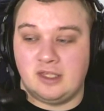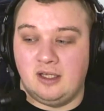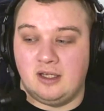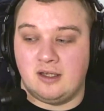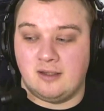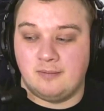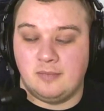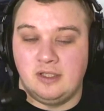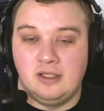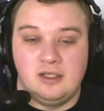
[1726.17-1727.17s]
So
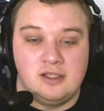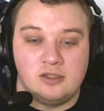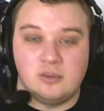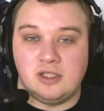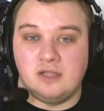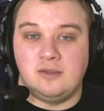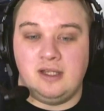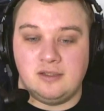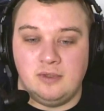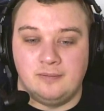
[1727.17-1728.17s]
we'll start doing
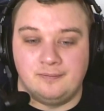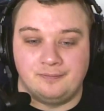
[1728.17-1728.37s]
that as well.